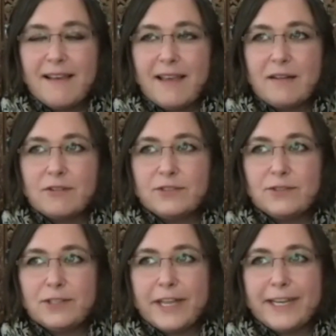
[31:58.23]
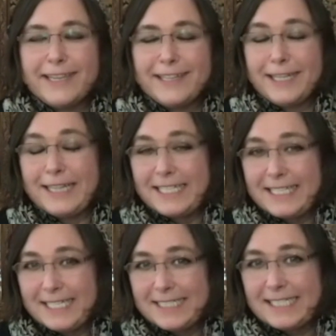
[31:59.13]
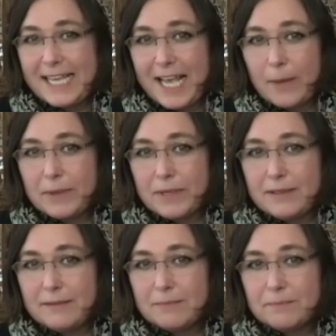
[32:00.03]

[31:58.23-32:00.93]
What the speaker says: and also a lot of healing that needs to happen.